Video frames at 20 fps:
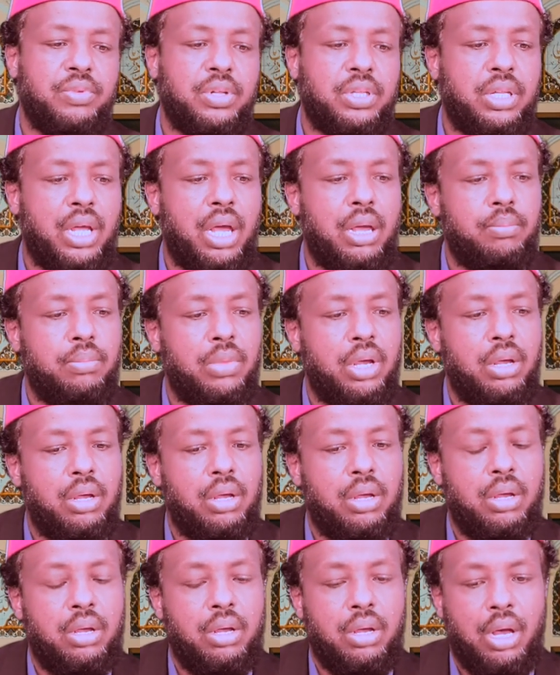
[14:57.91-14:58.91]
Most of the
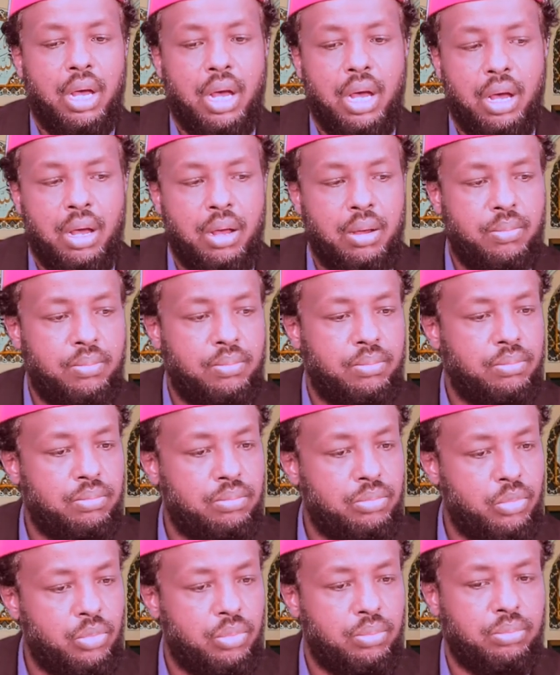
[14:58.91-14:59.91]
time,
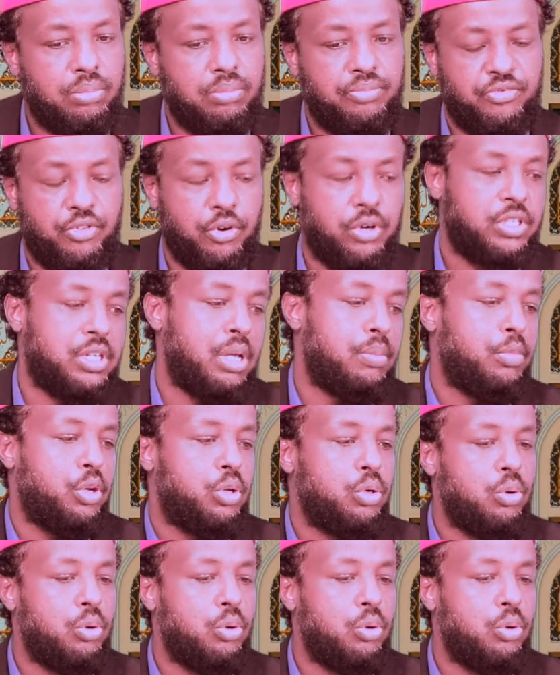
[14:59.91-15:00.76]
um, for